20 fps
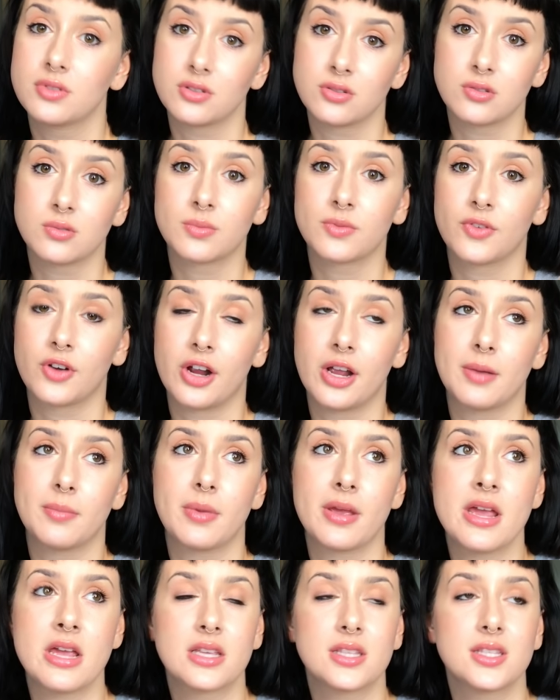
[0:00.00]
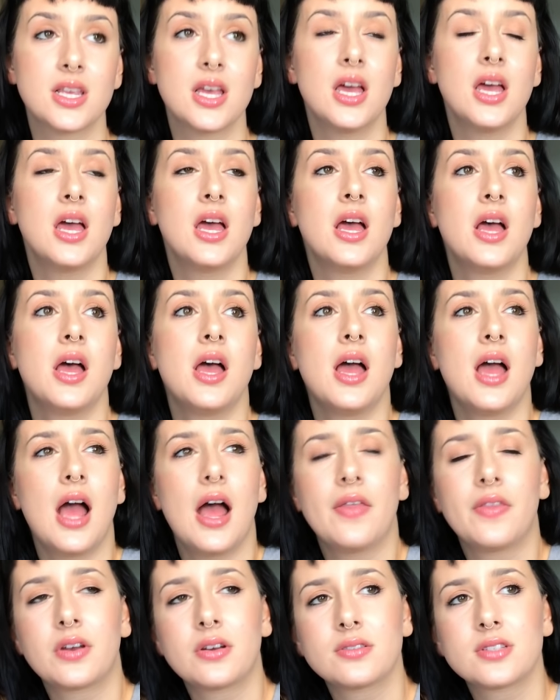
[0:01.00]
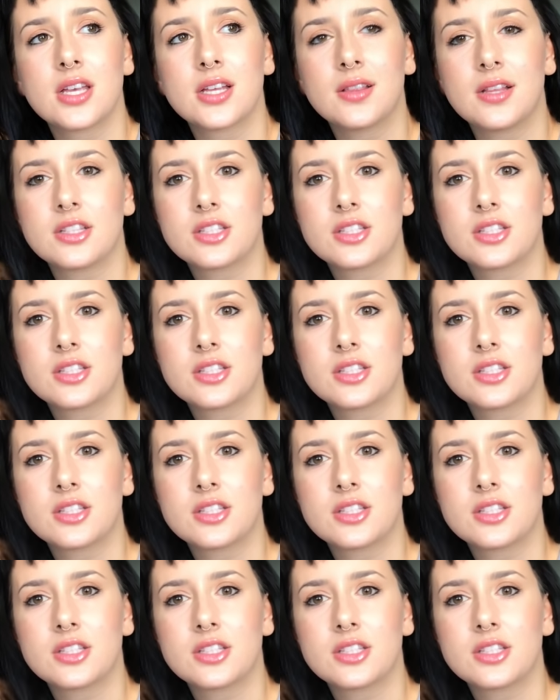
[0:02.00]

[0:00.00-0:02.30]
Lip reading: This was before I had bangs. And then I was like,